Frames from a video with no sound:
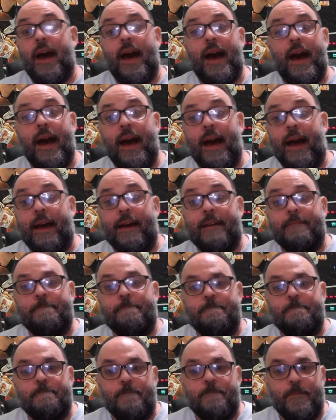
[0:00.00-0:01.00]
Uh,
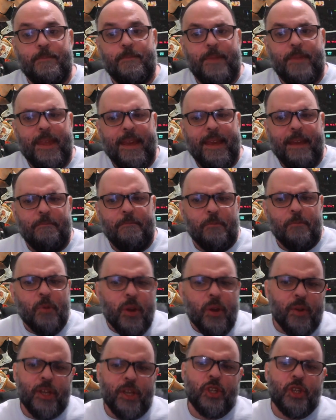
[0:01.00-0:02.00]
it
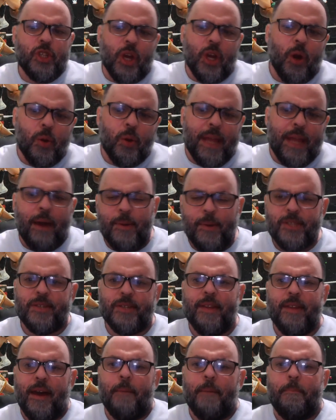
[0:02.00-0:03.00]
really showed how he's
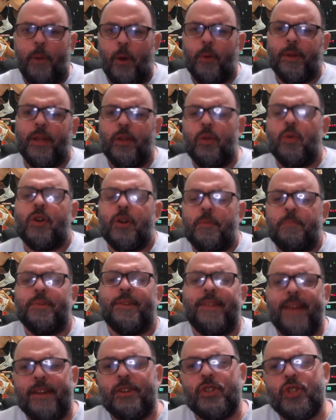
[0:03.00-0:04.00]
an opponent who could
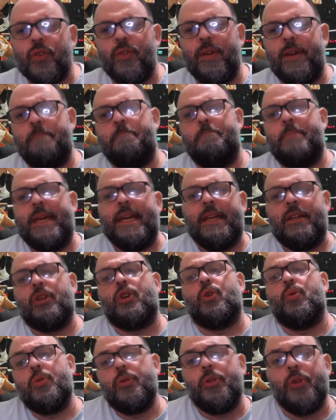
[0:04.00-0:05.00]
potentially beat
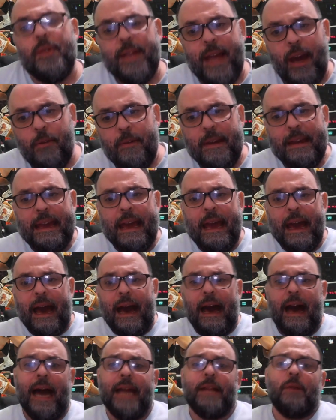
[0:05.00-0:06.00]
Gunther. Now,
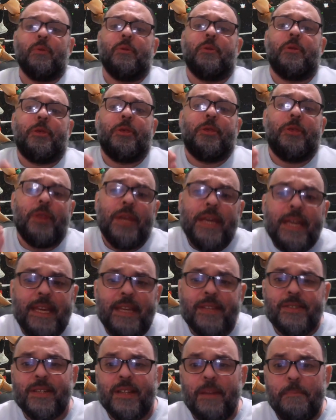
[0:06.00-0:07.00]
I don't think
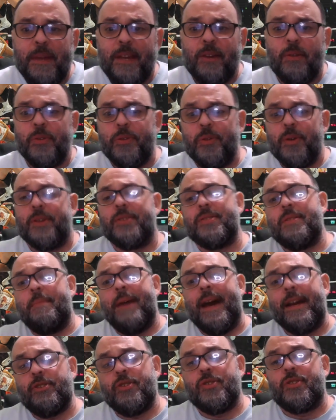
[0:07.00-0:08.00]
he's going to beat Gunther because the
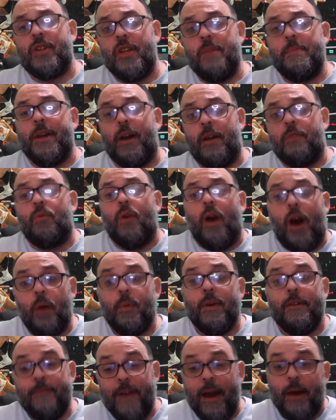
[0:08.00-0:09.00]
match is going to be on Raw.
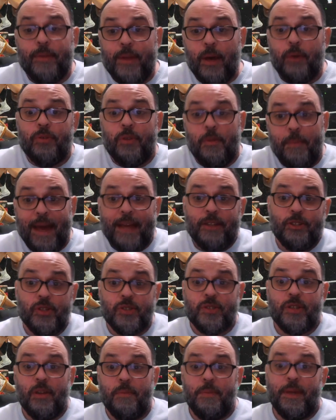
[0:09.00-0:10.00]
We found out the match
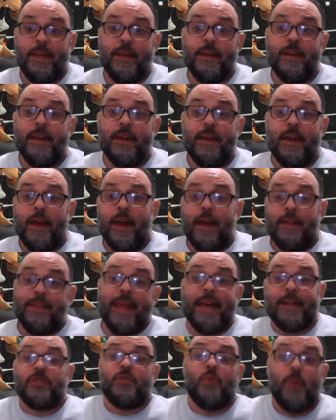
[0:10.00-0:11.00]
is going to be
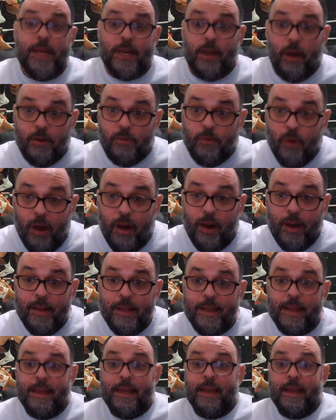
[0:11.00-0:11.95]
next week on Raw.